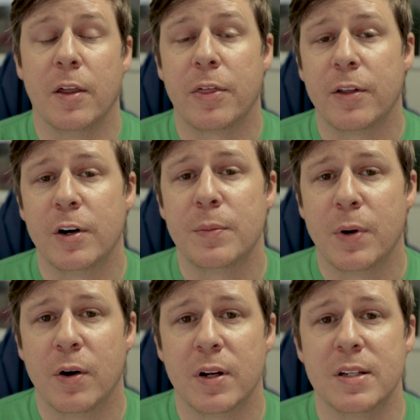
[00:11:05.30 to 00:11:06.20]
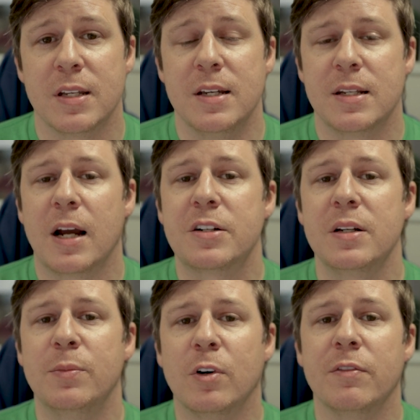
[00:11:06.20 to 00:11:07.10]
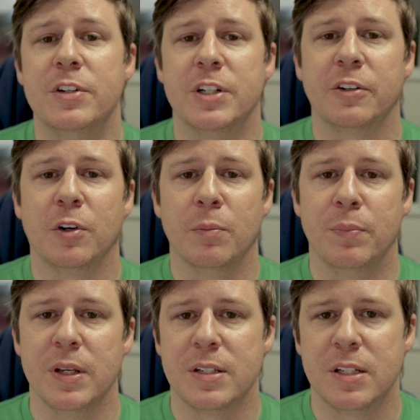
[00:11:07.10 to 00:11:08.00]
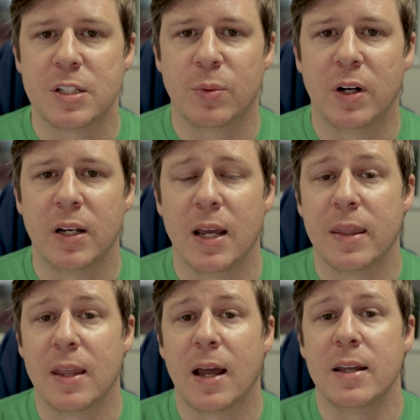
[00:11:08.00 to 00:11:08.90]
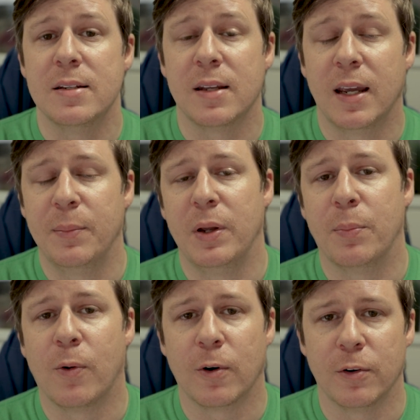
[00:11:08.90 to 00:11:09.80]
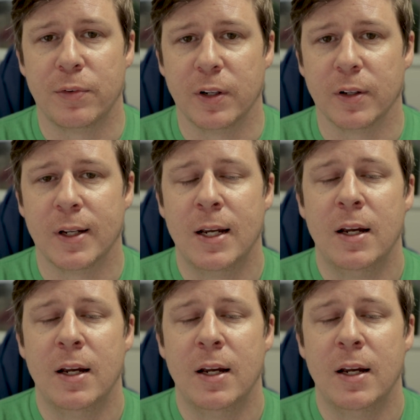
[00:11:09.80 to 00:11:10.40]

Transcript: The third bonus is actually more of a general business one, and that is Amy Porterfield.